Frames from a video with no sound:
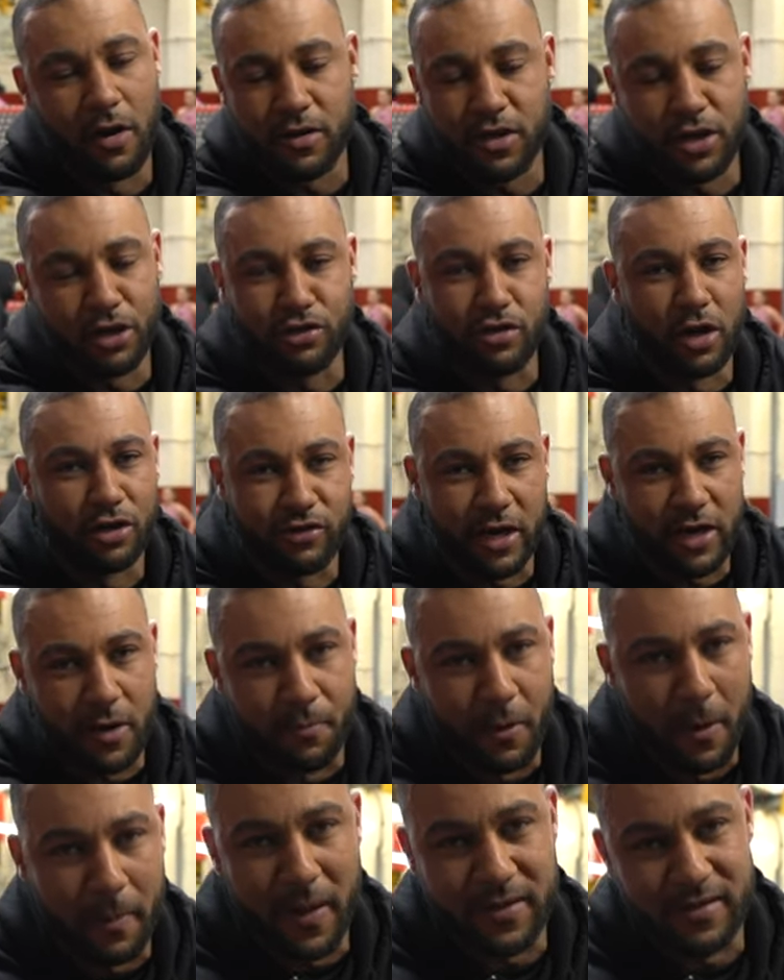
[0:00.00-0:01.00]
You're just not training
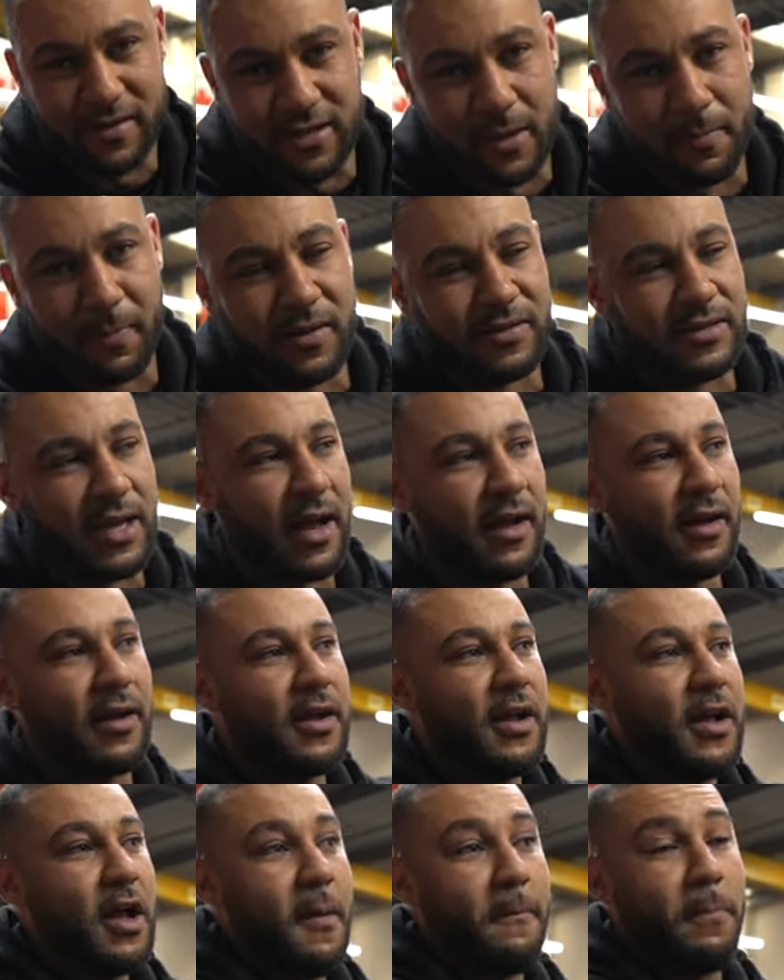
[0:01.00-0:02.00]
properly. It's as simple as that.
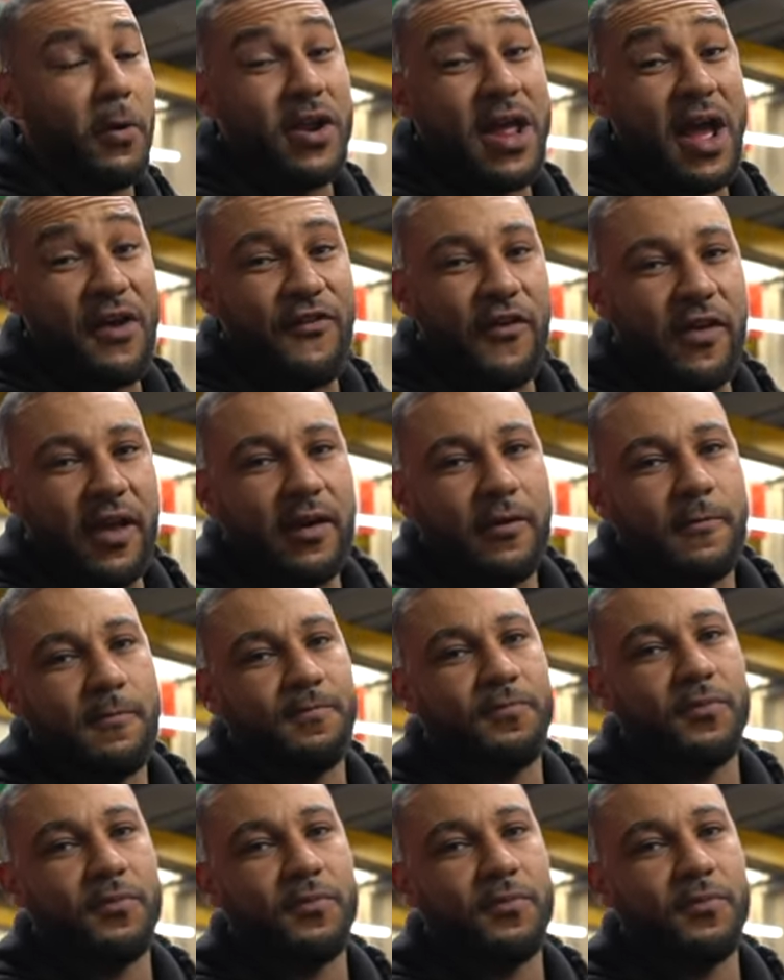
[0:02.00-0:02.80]
Put the effort in.